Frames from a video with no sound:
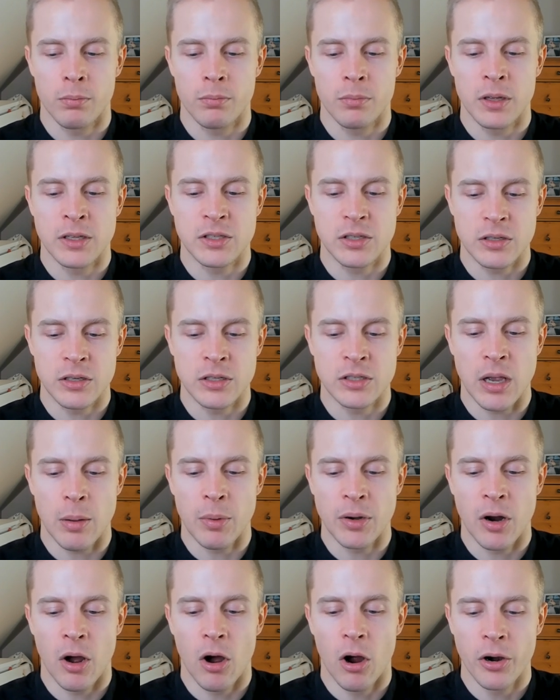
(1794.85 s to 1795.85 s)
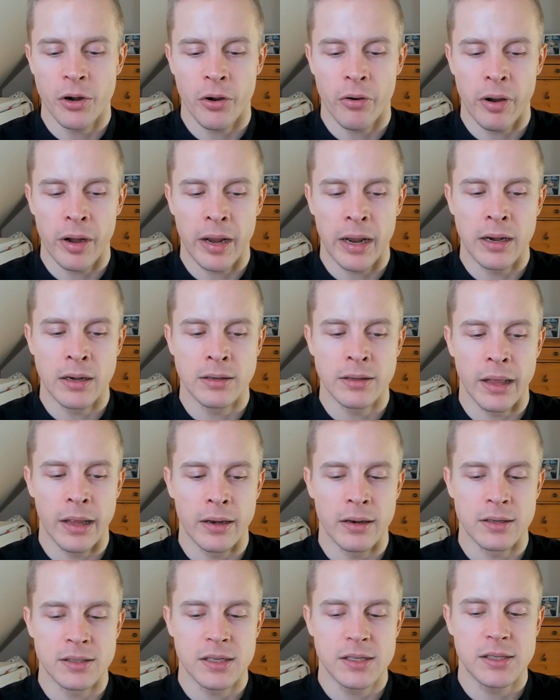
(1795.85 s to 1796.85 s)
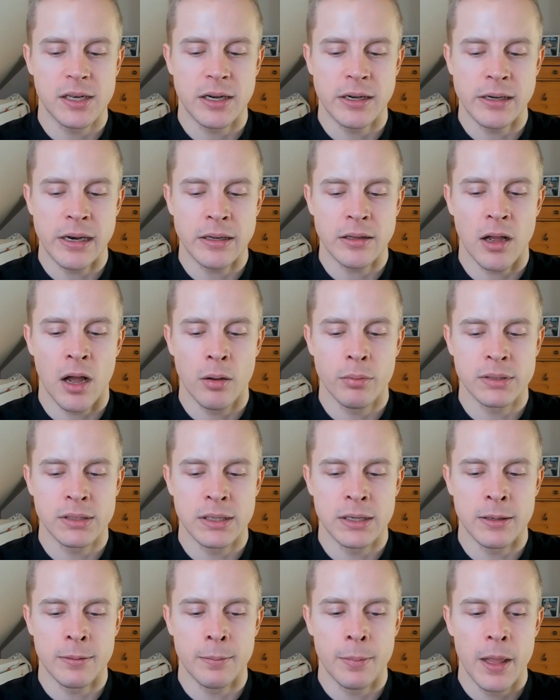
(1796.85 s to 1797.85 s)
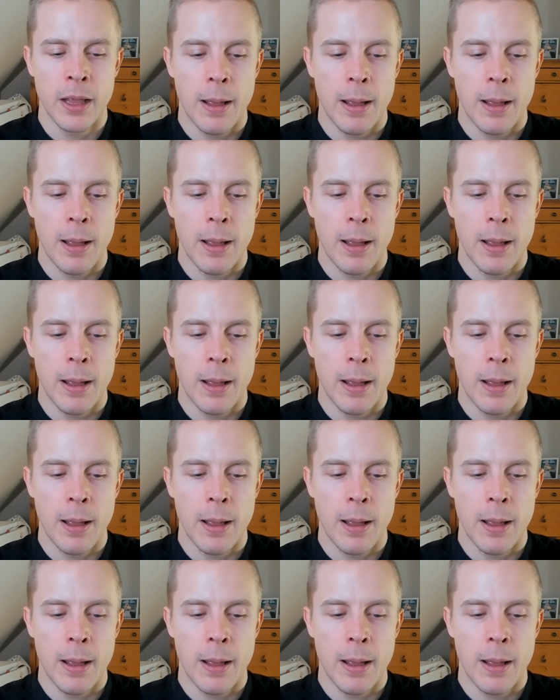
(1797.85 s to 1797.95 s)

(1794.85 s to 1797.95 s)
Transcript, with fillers: It's it's somewhat harder again than the 16 and 8 obviously,